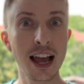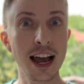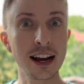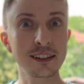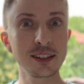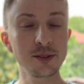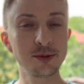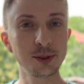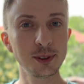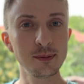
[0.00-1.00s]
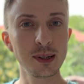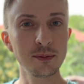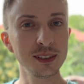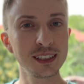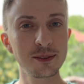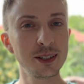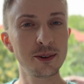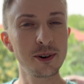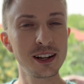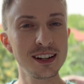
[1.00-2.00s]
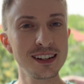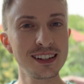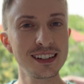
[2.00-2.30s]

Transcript: acting a fool in public, we don't want to